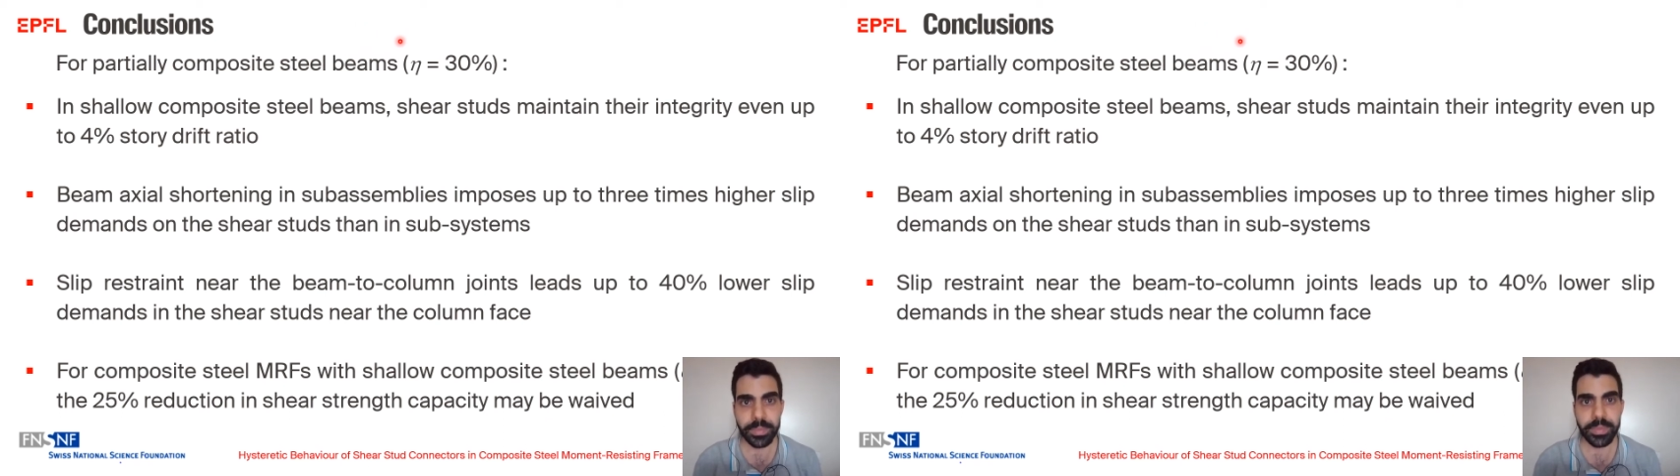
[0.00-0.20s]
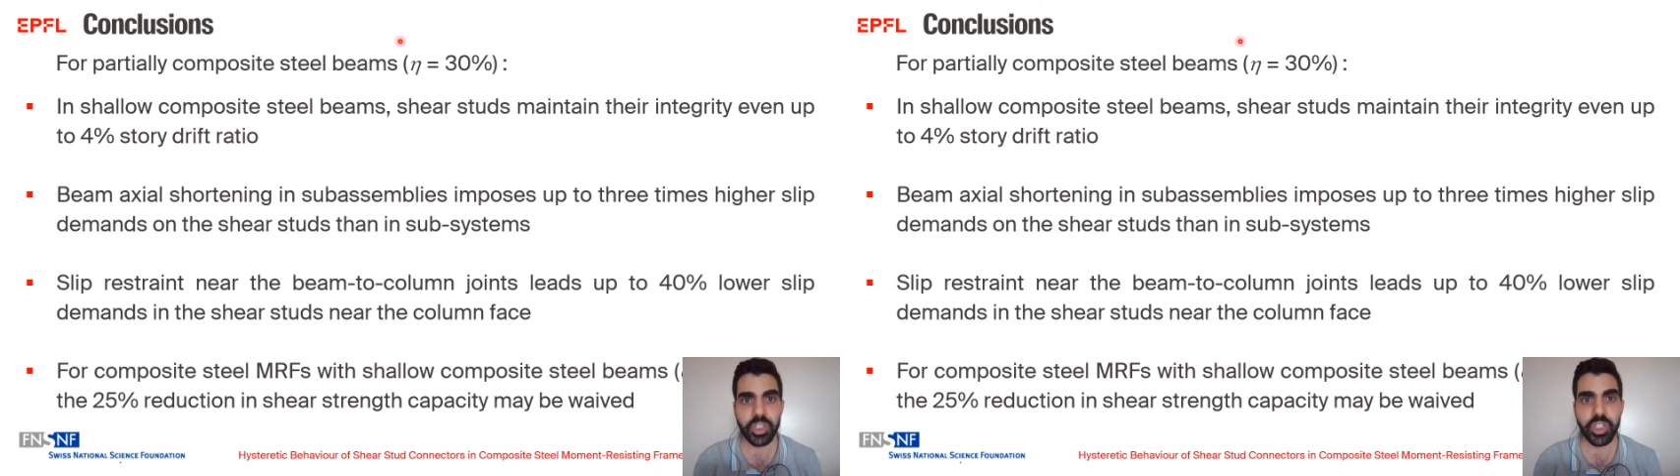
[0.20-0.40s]

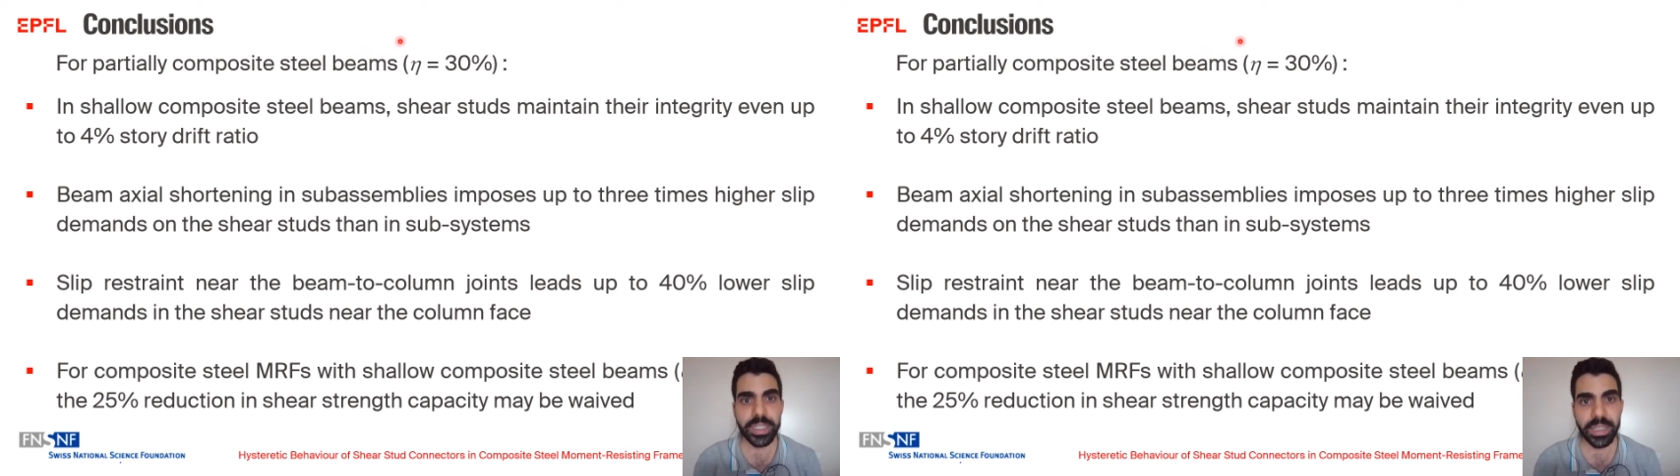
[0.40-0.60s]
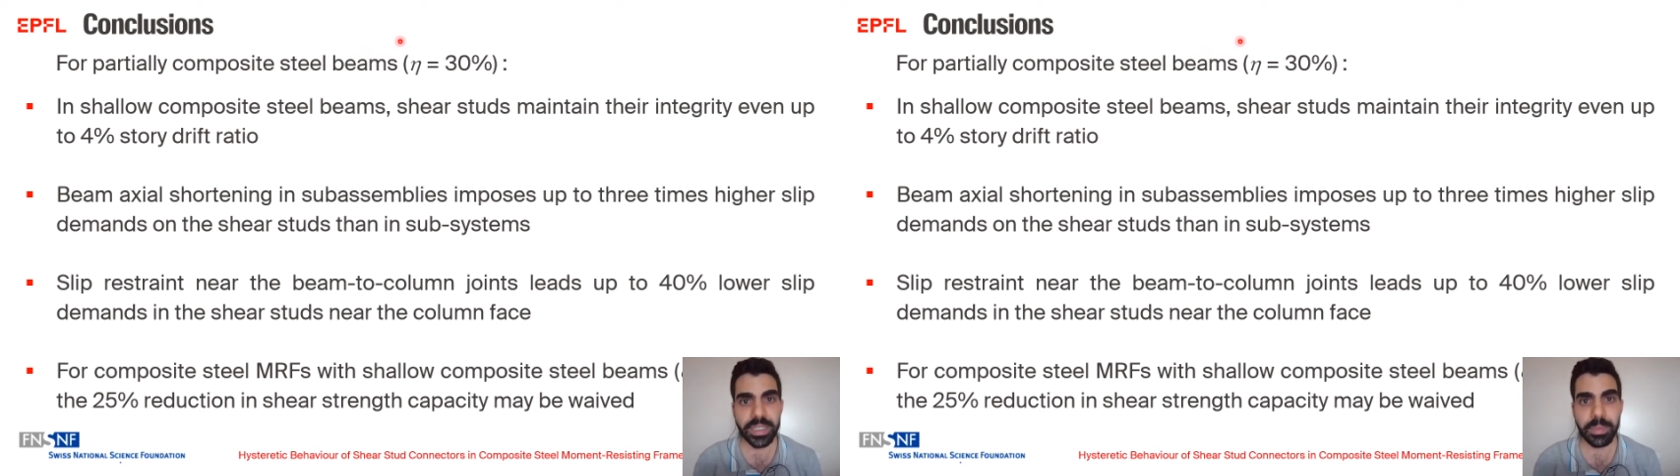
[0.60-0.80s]
shear
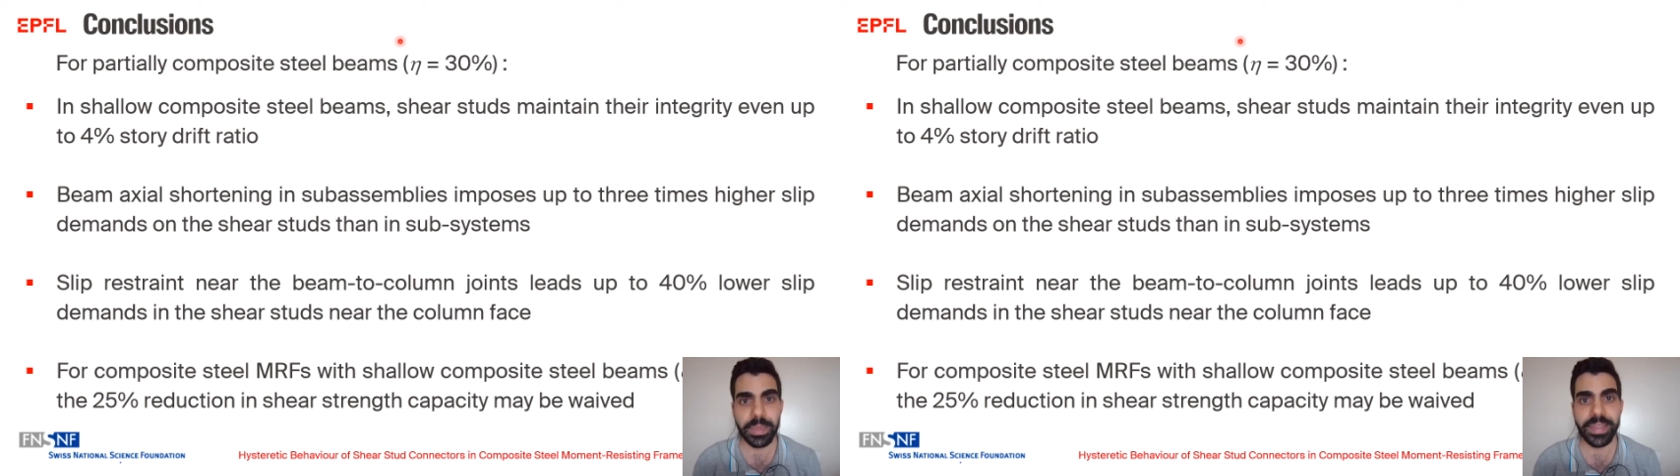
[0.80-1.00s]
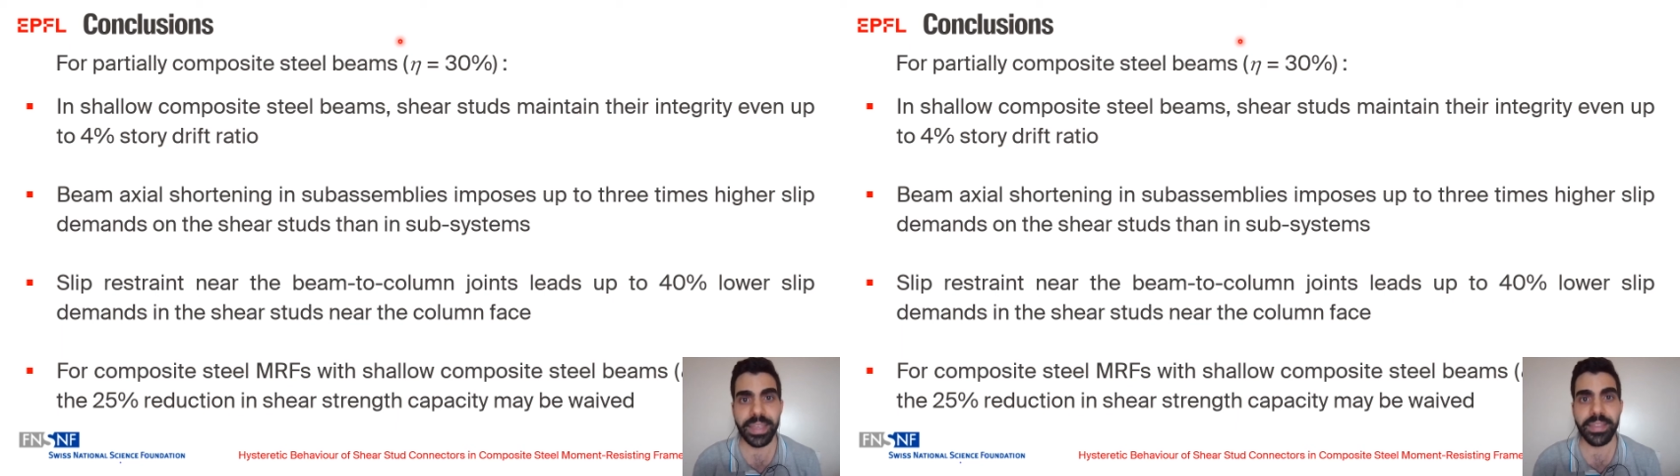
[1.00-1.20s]
studs
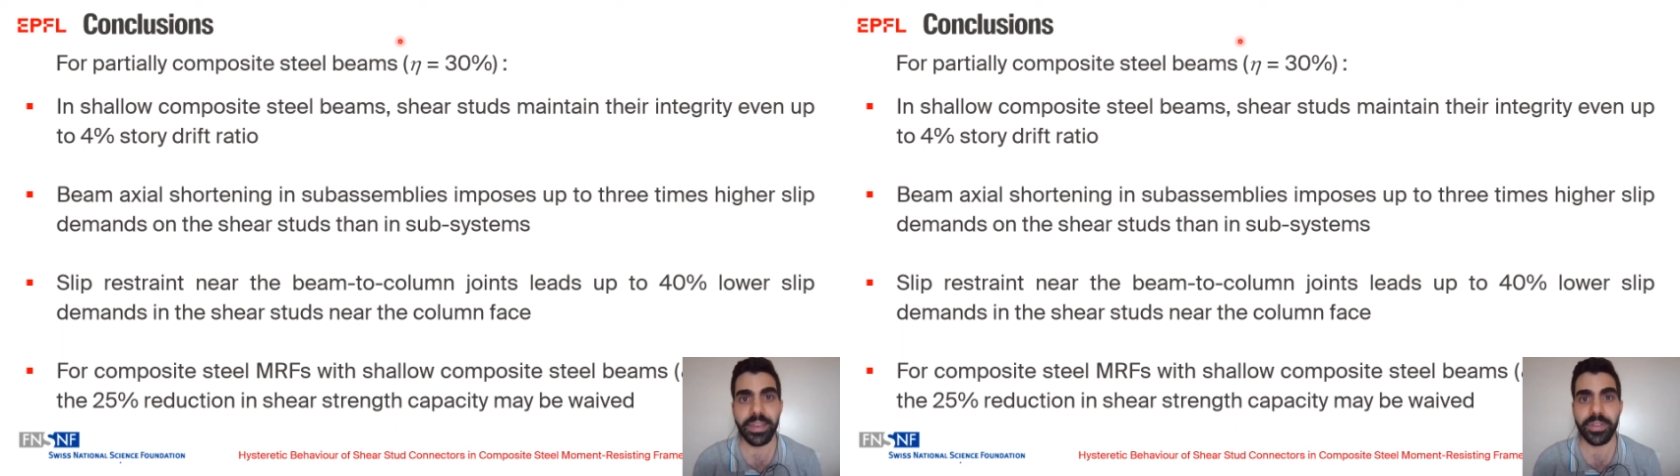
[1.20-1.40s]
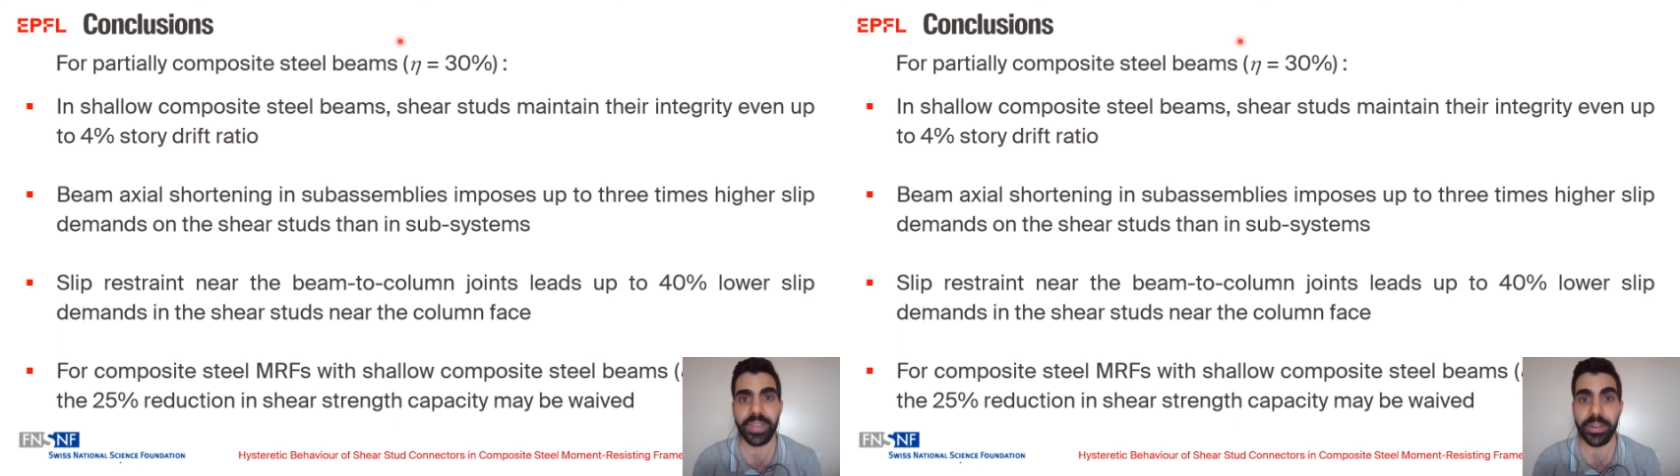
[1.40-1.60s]
maintain
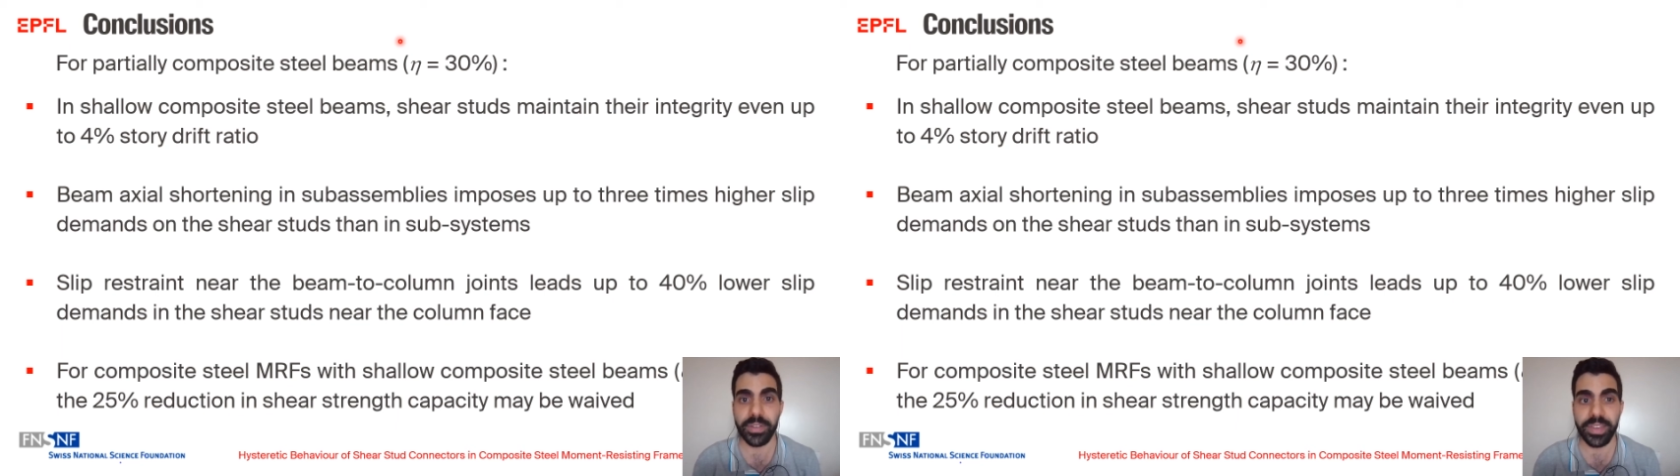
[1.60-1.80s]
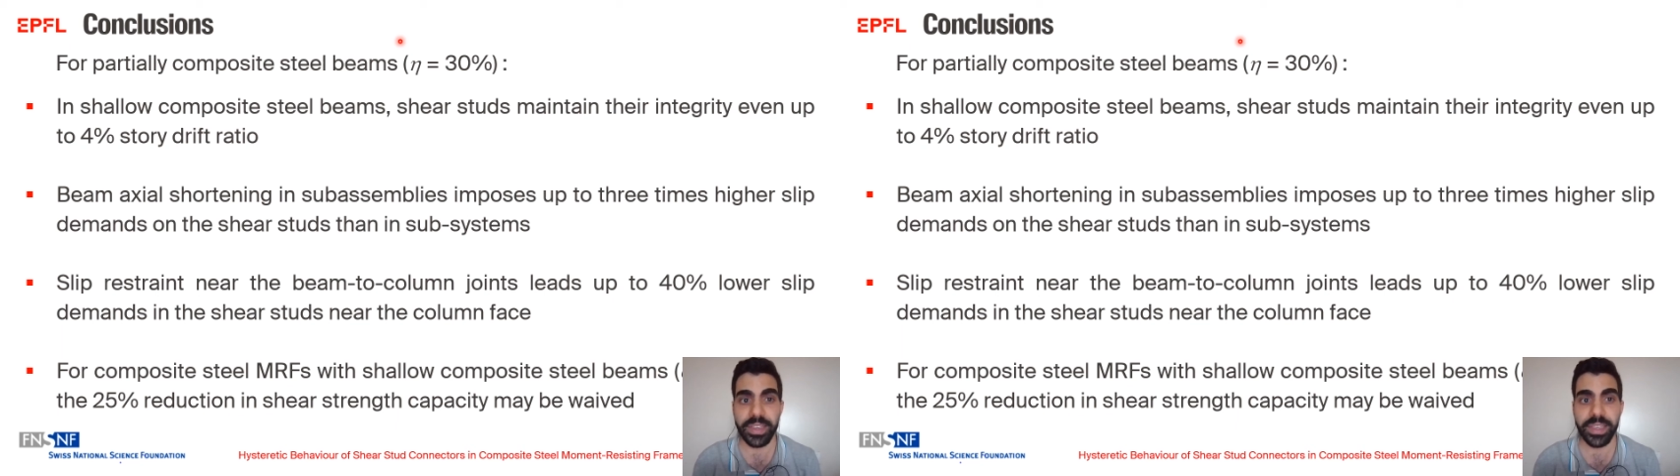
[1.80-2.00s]
their
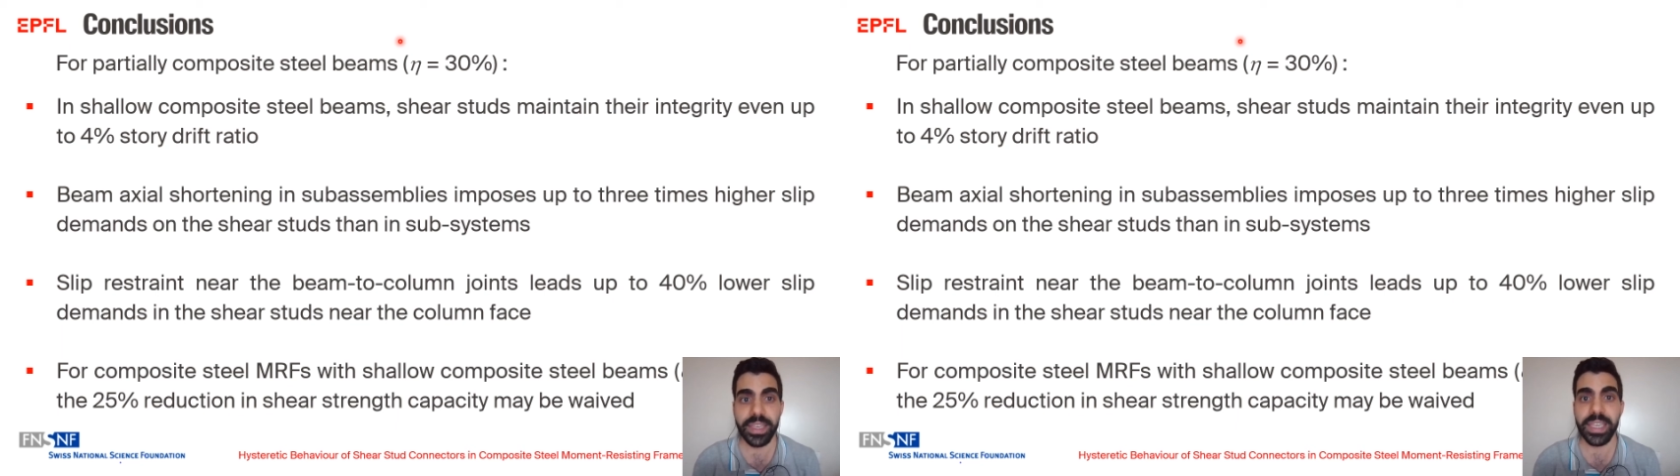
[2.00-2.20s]
integrity